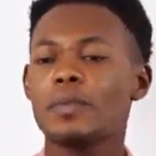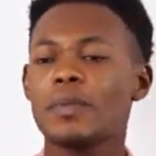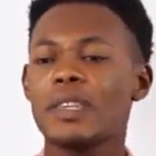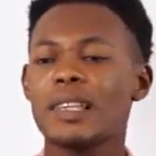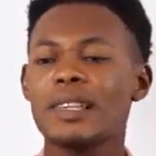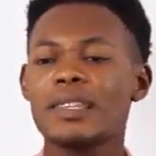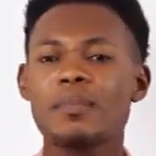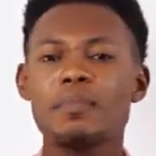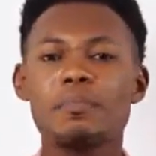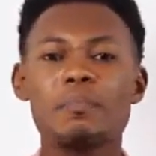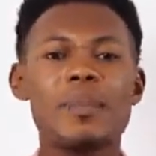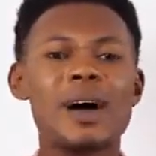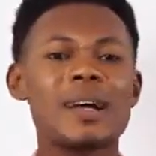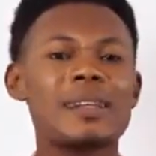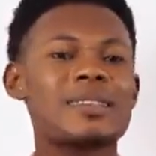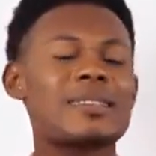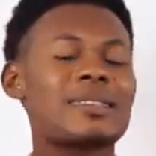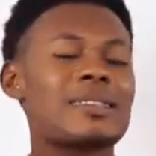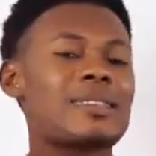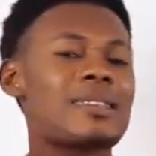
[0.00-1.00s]
these
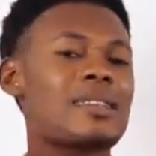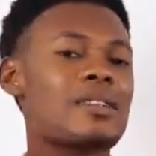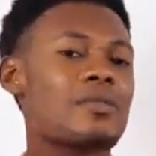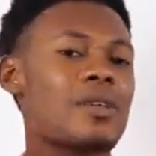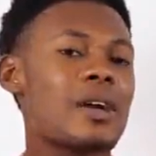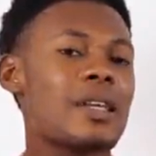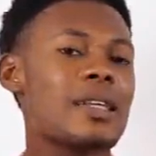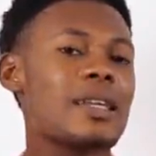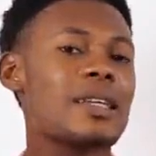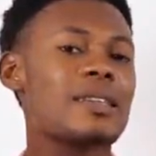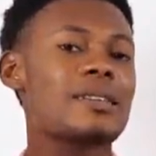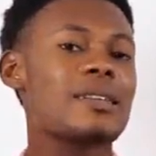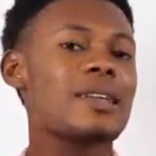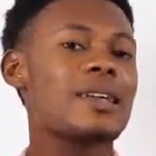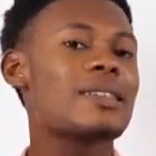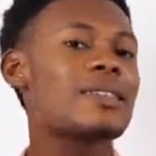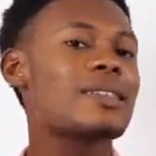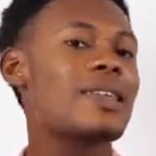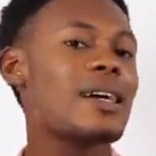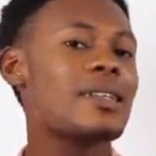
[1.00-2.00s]

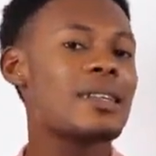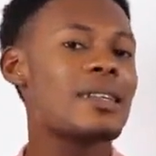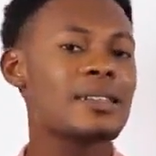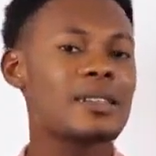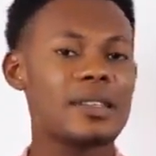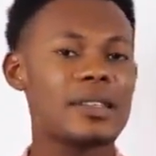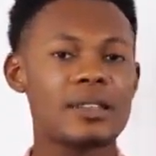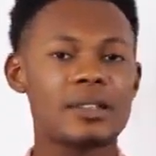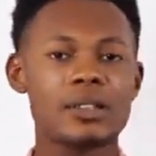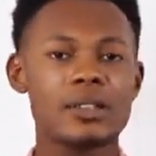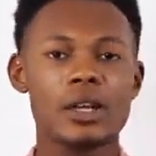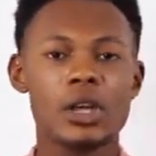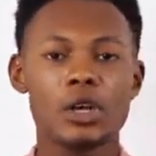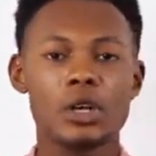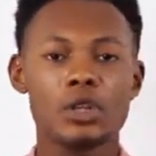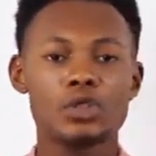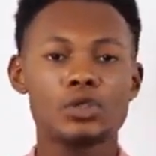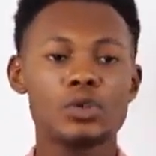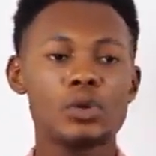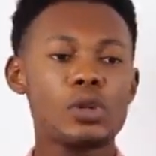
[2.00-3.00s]
materialistic tendencies
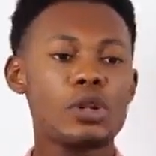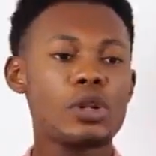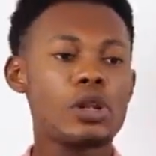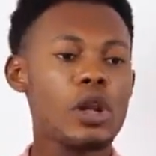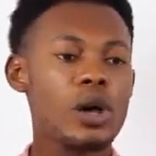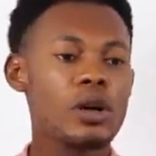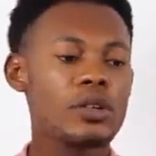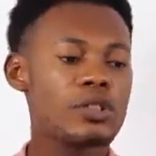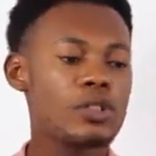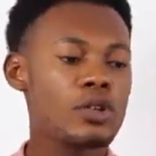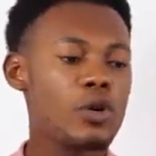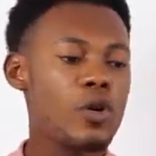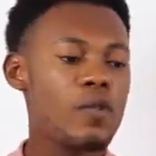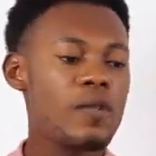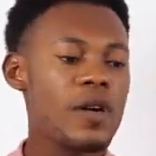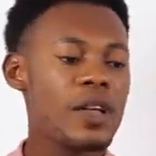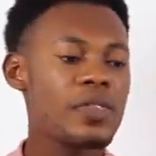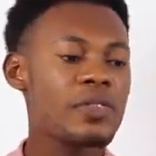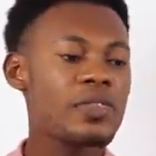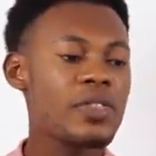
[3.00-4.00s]
to lust
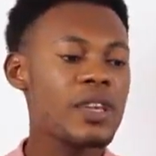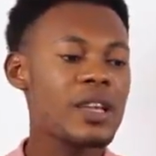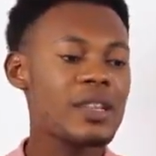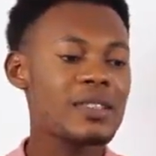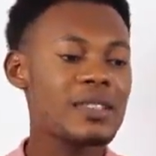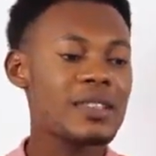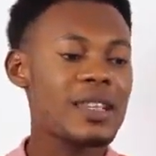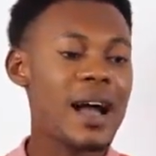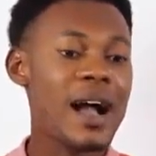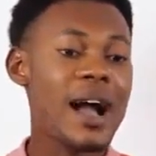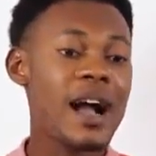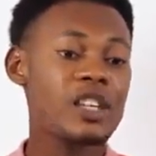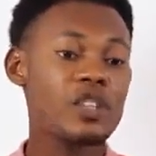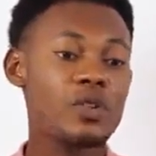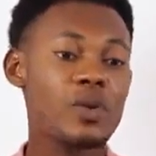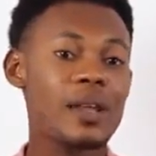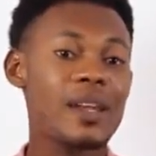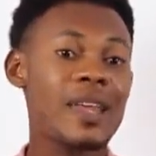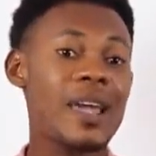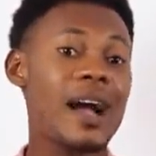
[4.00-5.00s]
over things that
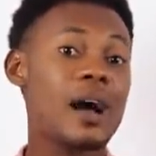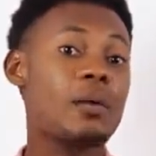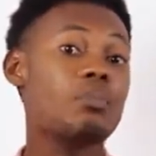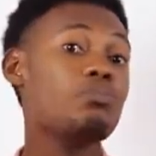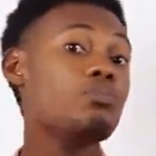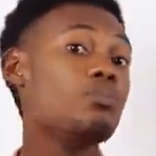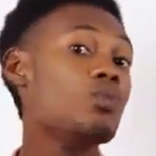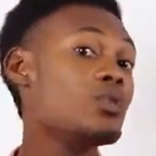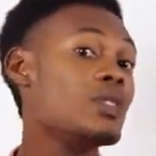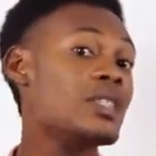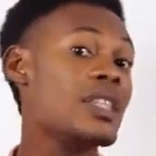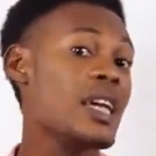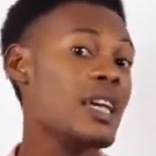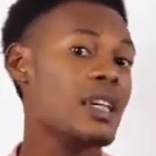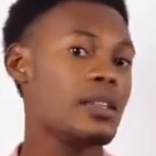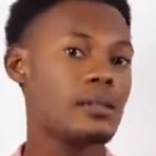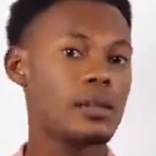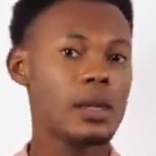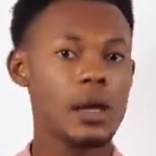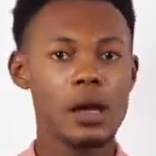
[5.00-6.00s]
actually are
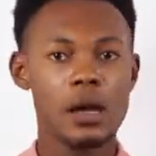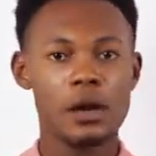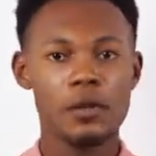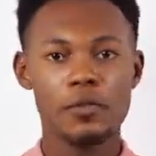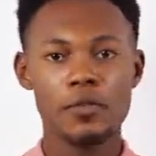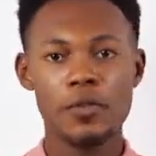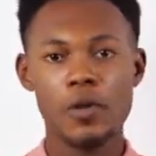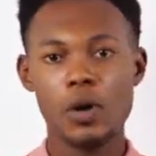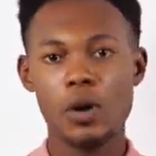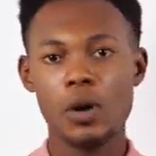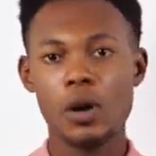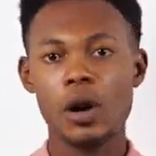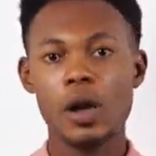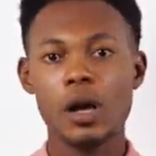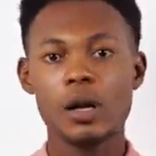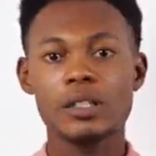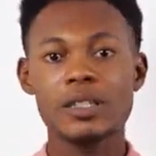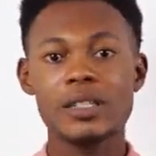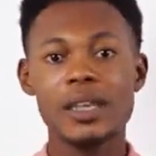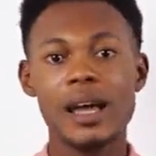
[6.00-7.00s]
mundane for
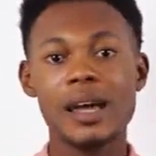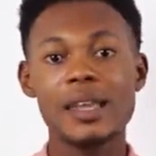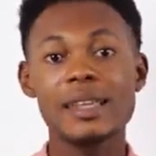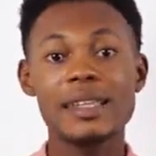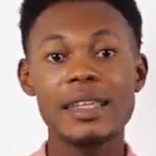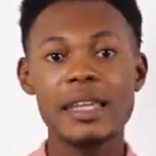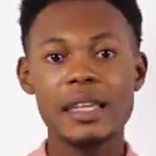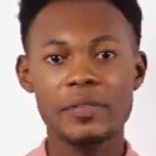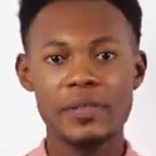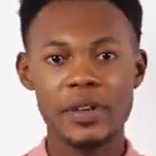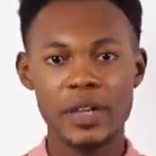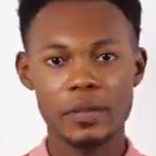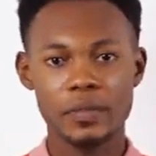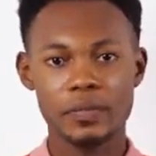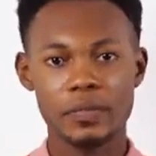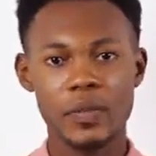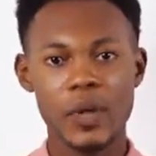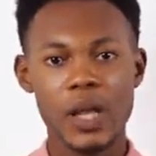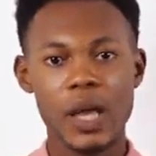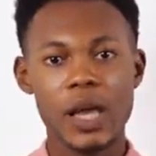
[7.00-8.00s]
their
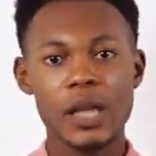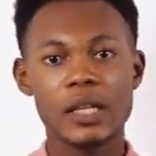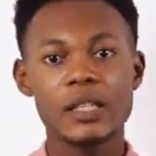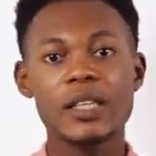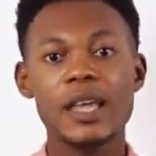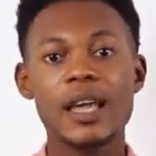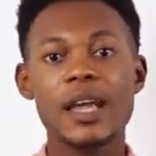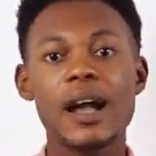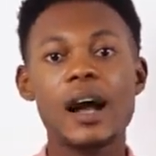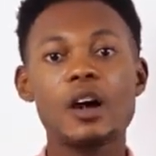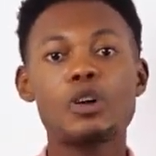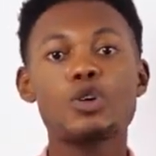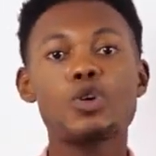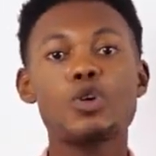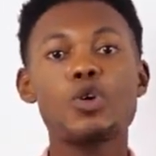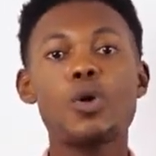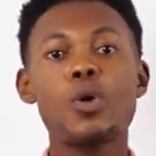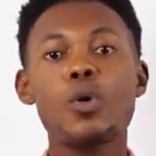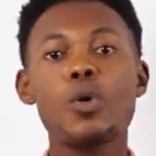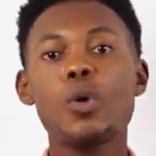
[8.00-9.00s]
living. They can
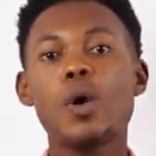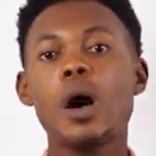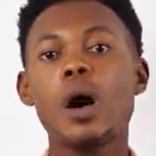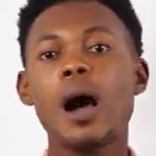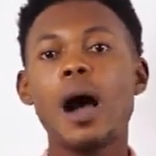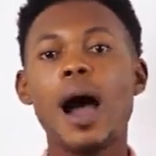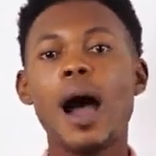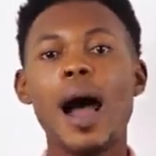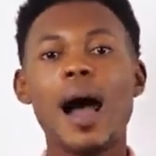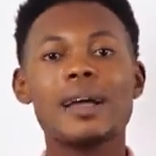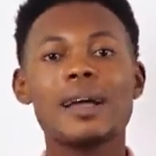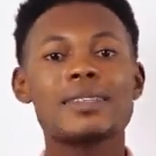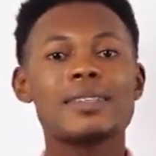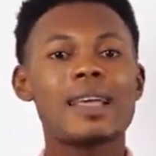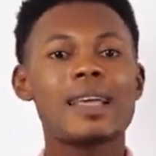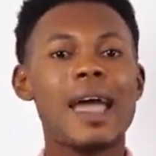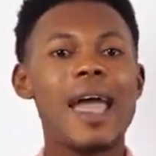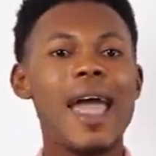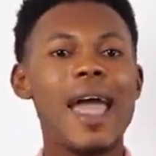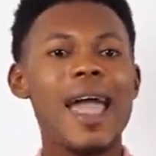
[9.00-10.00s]
go at
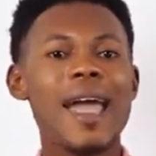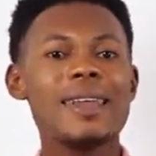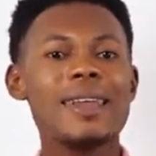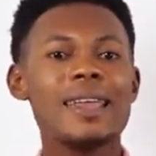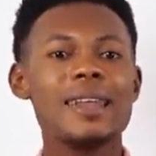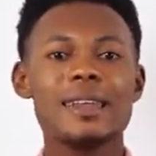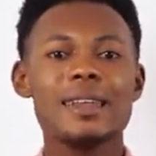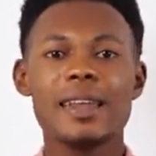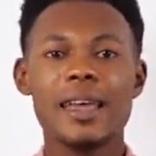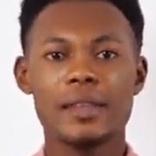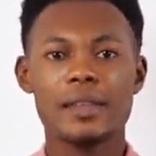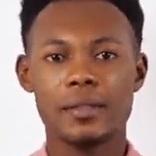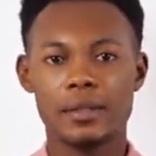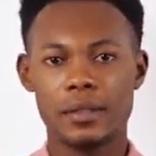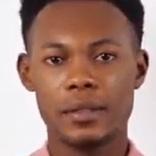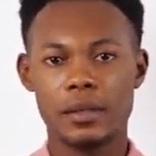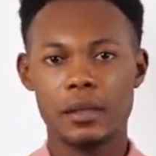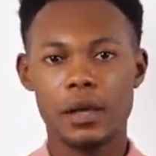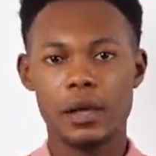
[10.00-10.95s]
any length